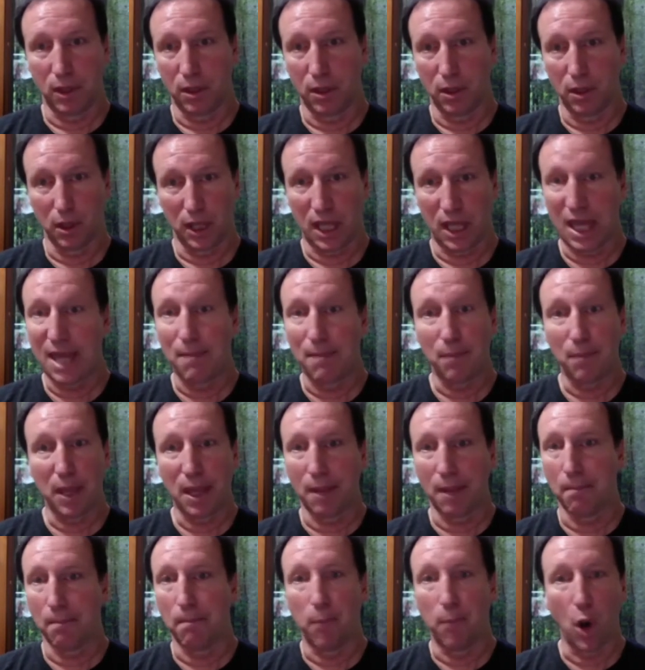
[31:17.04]

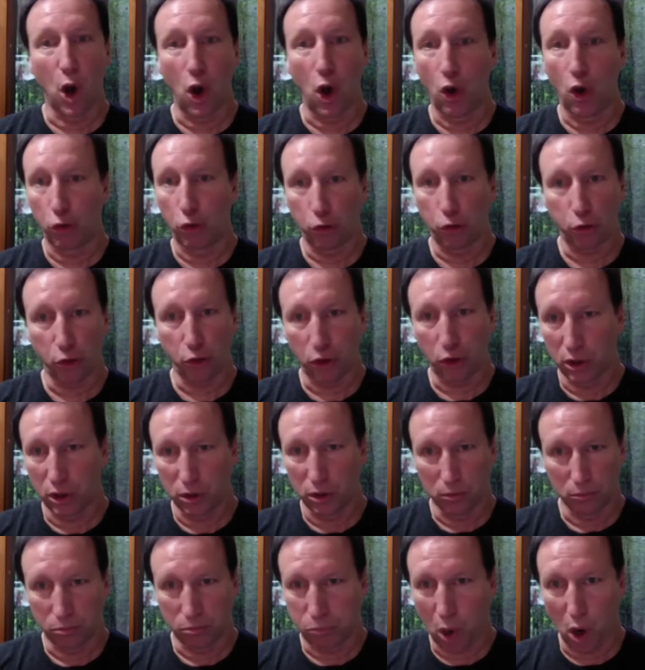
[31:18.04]
keeping both
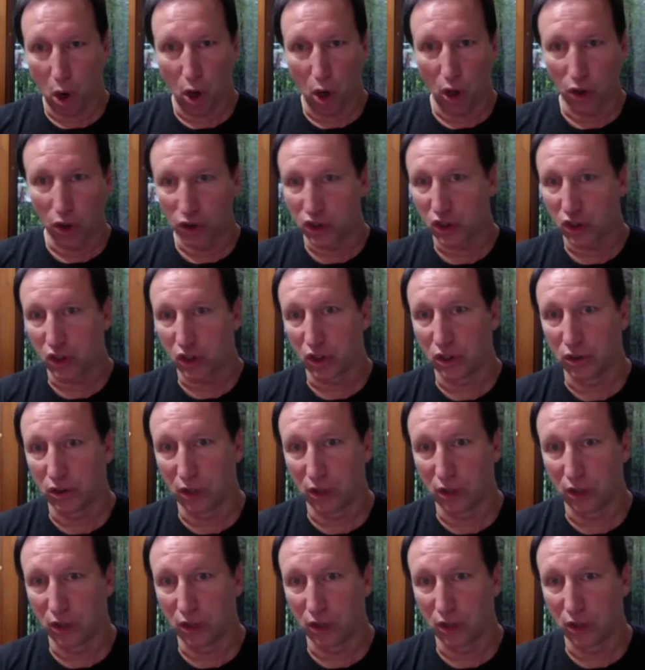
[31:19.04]
parts,